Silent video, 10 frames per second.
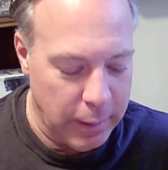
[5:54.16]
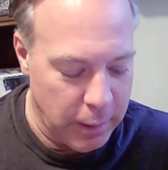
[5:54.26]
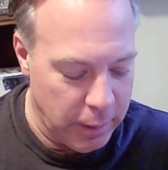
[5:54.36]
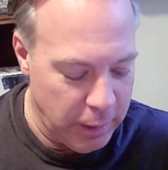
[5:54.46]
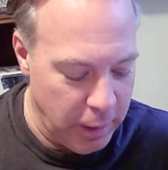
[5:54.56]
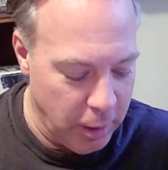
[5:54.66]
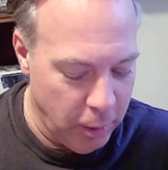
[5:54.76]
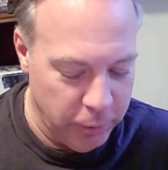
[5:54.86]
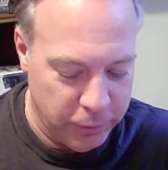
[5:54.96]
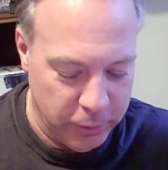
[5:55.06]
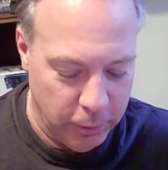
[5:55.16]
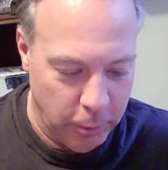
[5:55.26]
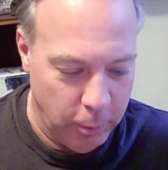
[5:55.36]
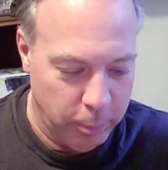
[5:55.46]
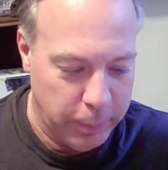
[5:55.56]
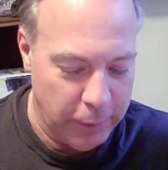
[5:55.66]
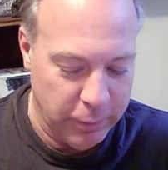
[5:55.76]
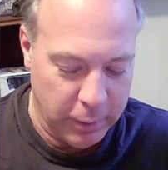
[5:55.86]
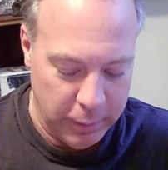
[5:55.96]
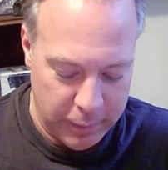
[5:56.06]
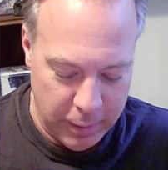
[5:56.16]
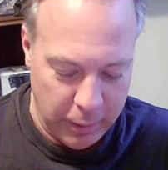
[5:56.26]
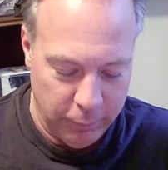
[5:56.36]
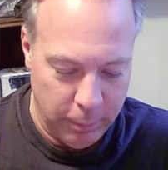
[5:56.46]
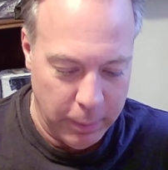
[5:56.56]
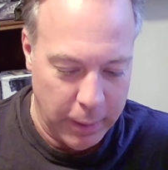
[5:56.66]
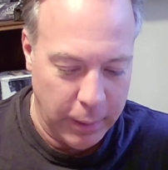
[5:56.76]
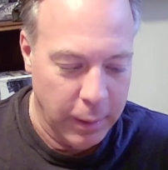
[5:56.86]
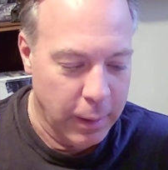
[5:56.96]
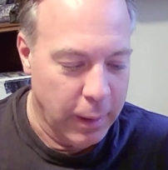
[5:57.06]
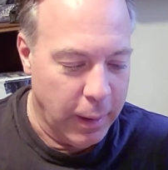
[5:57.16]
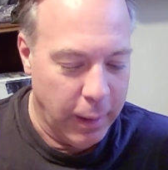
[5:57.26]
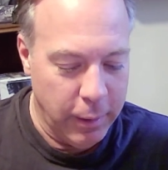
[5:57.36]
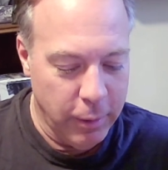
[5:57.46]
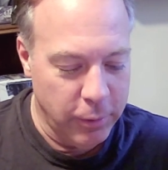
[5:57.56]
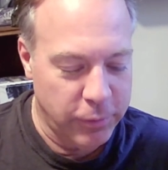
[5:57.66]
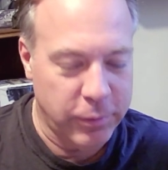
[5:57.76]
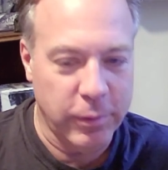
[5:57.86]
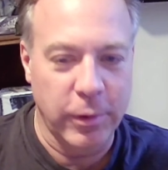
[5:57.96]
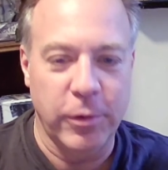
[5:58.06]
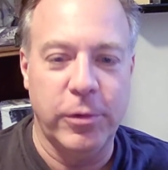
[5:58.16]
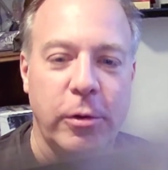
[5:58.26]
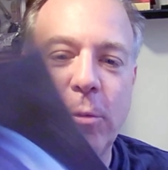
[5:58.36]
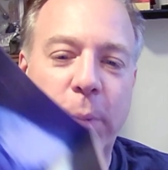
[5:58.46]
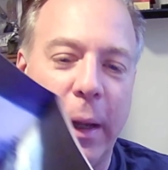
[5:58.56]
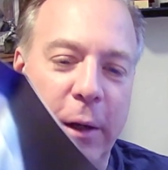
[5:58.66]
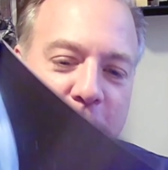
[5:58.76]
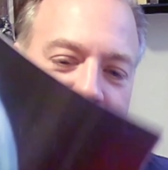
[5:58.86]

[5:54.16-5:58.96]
he goes to basically kill everybody. And here's this two-page